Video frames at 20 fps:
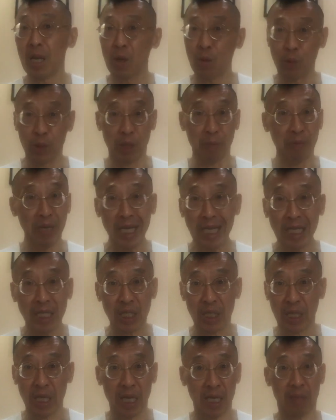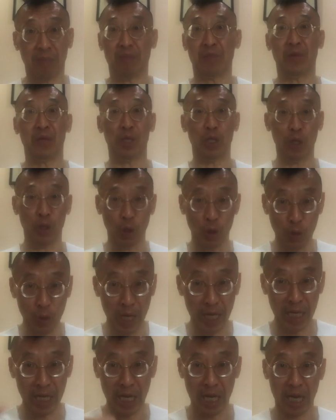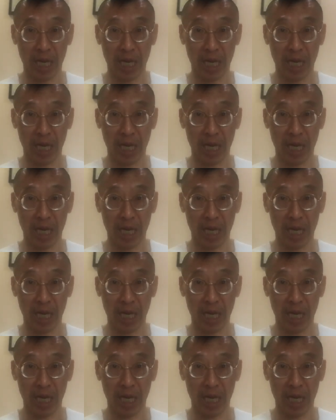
which means that you and I